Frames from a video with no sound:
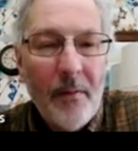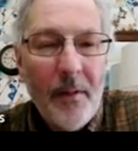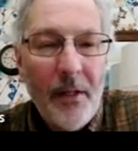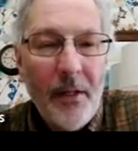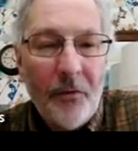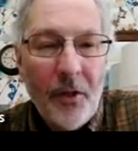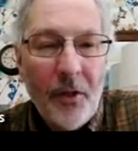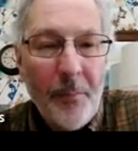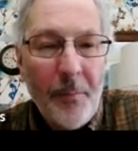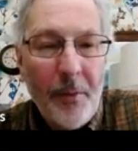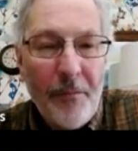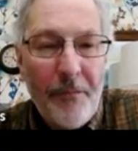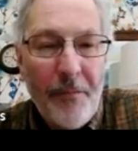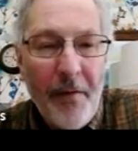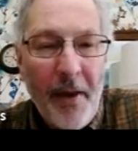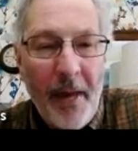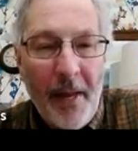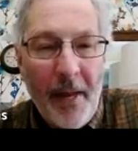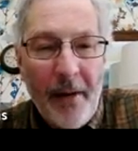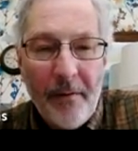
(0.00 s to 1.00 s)
is going to be
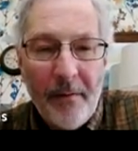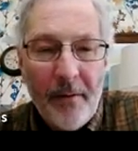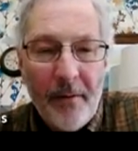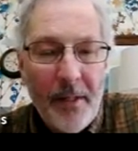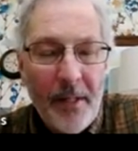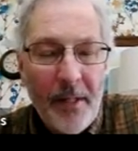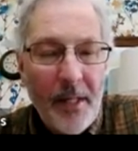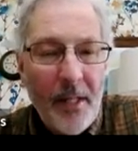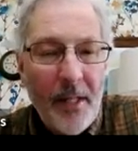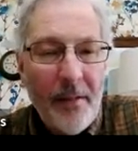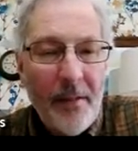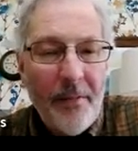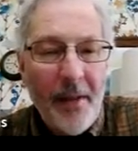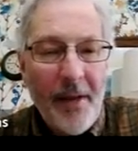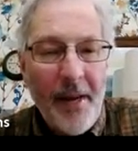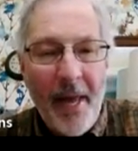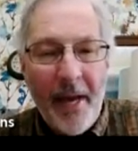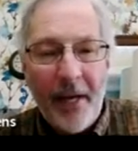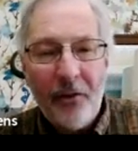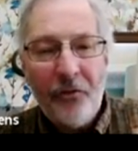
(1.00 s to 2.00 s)
fan. The
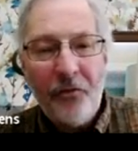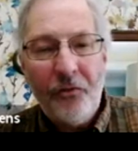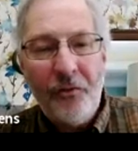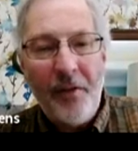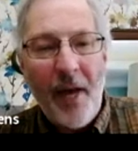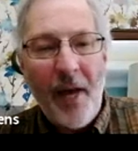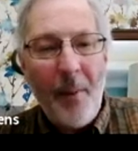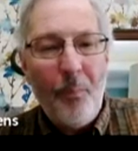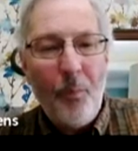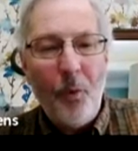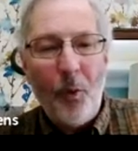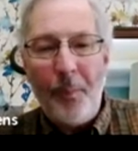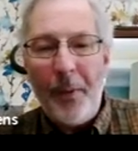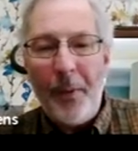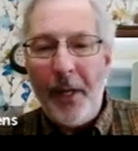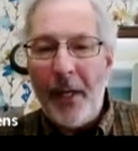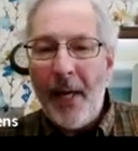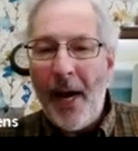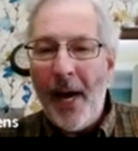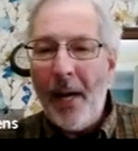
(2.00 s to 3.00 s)
next step will
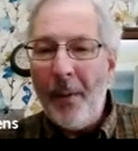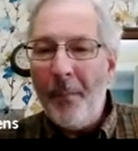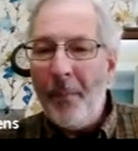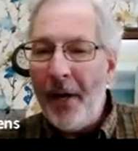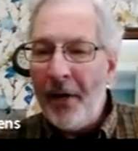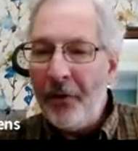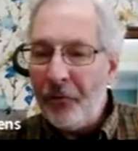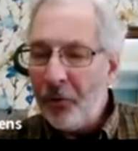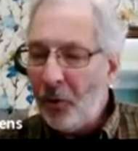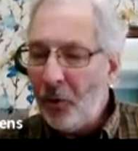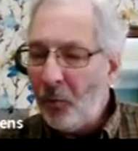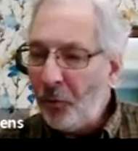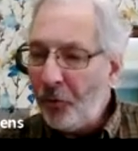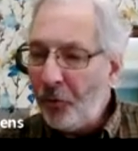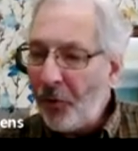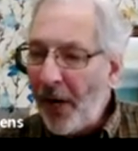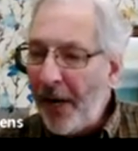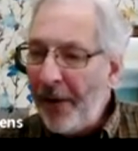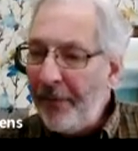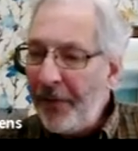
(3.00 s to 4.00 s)
be economizer. It will
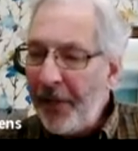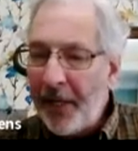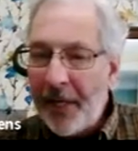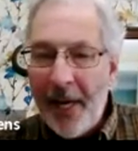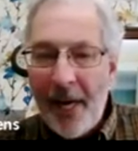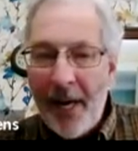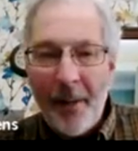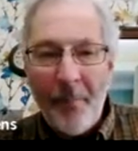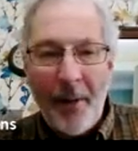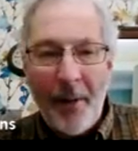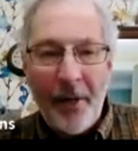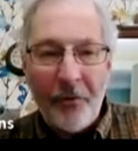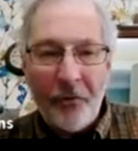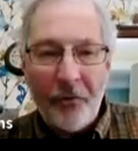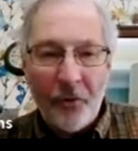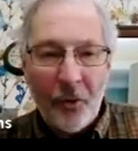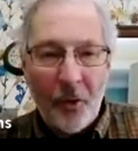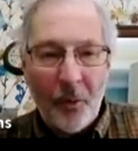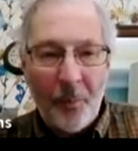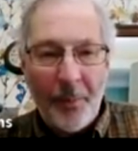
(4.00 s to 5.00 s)
drive the
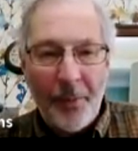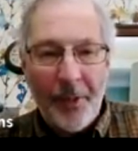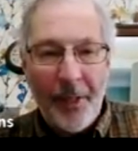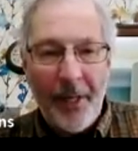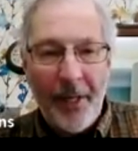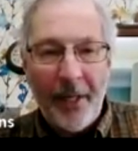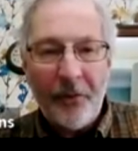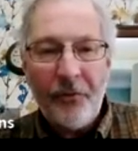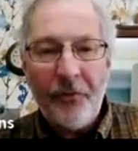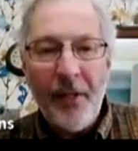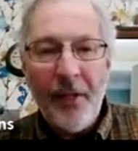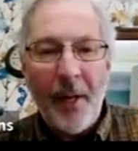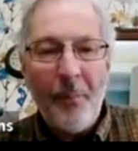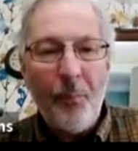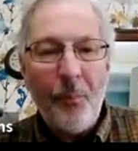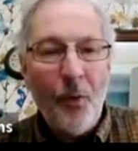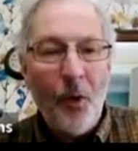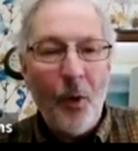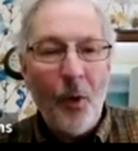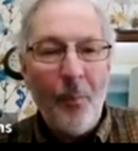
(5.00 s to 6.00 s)
economizer open. The next
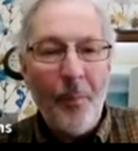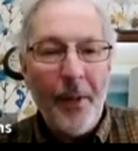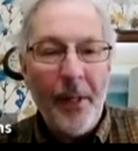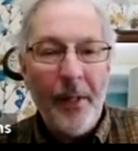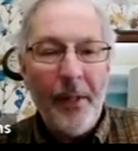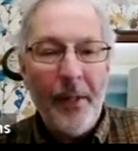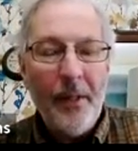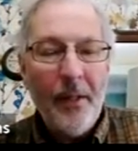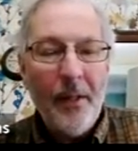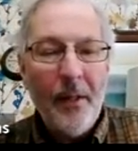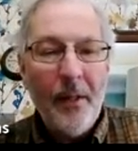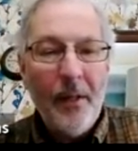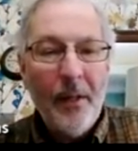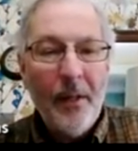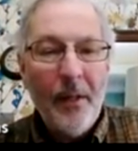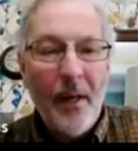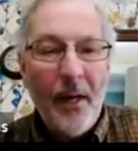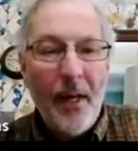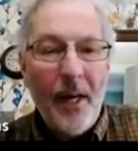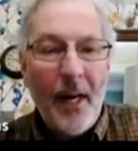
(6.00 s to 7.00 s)
step will be
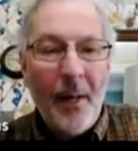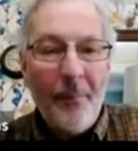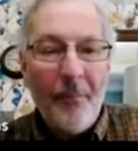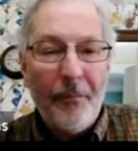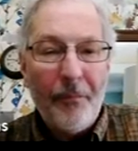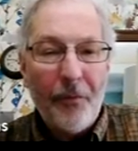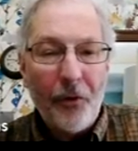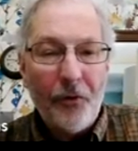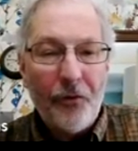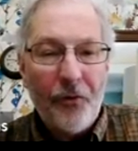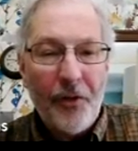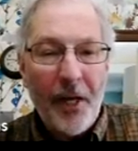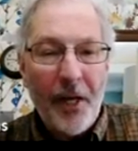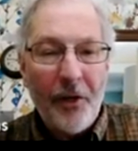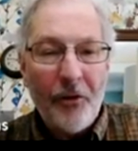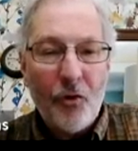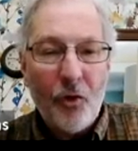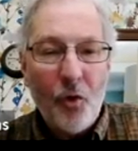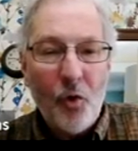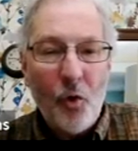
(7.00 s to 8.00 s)
first
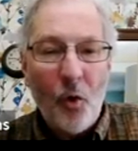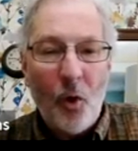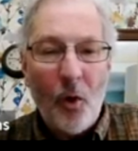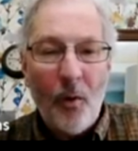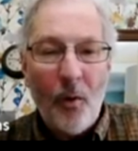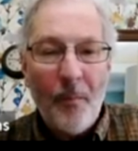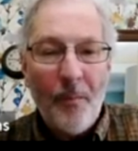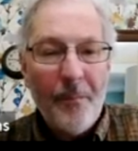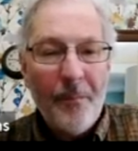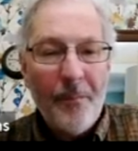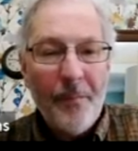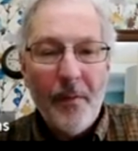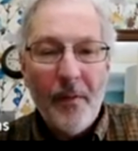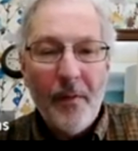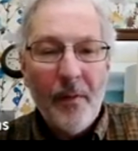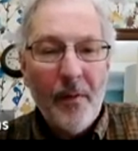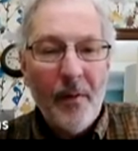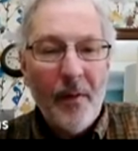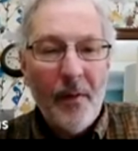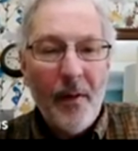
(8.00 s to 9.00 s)
stage cool,
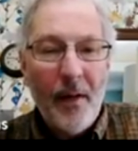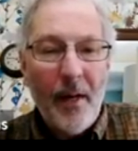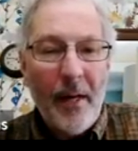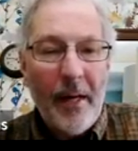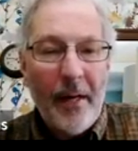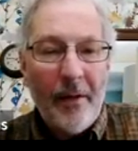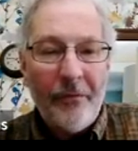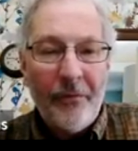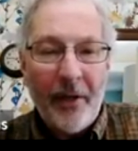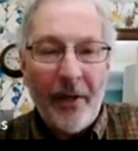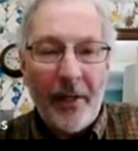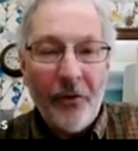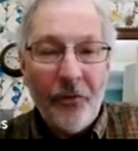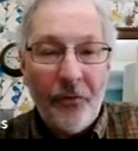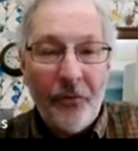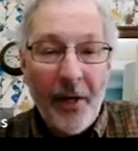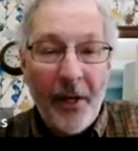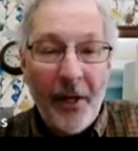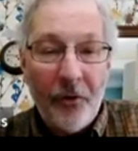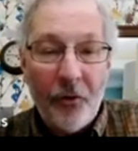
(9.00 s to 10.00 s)
second
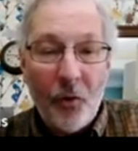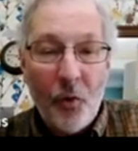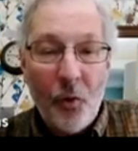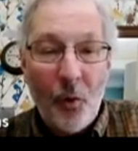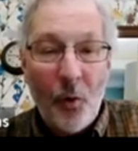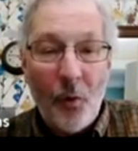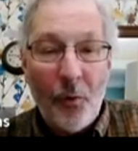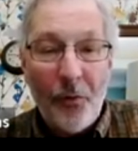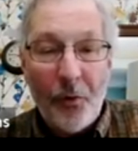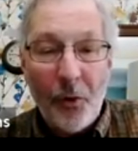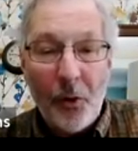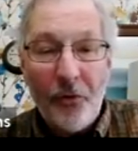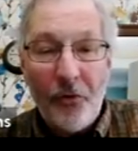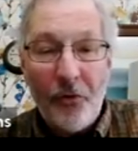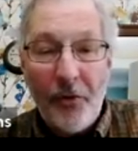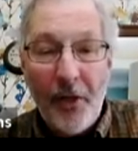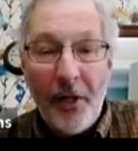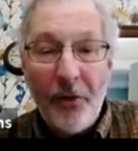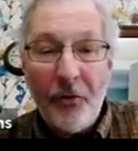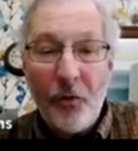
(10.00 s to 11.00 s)
stage cool, third
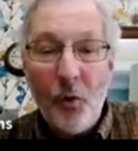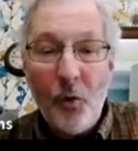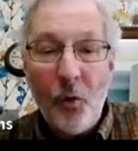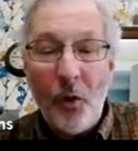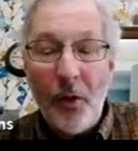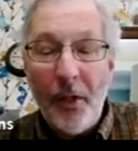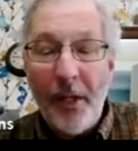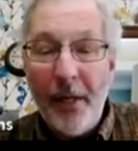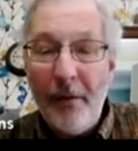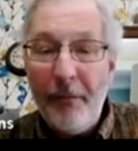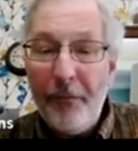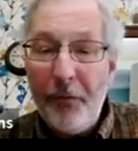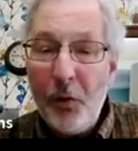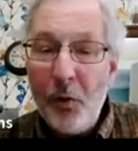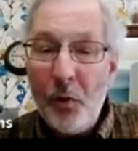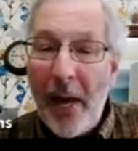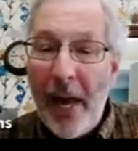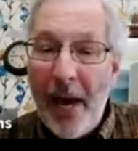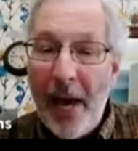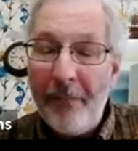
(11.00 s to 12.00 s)
stage cool if
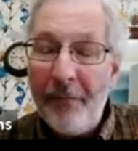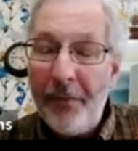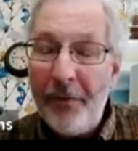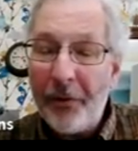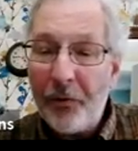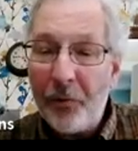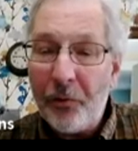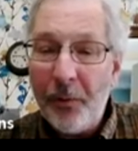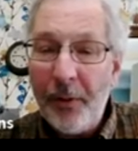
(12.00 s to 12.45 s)
you have a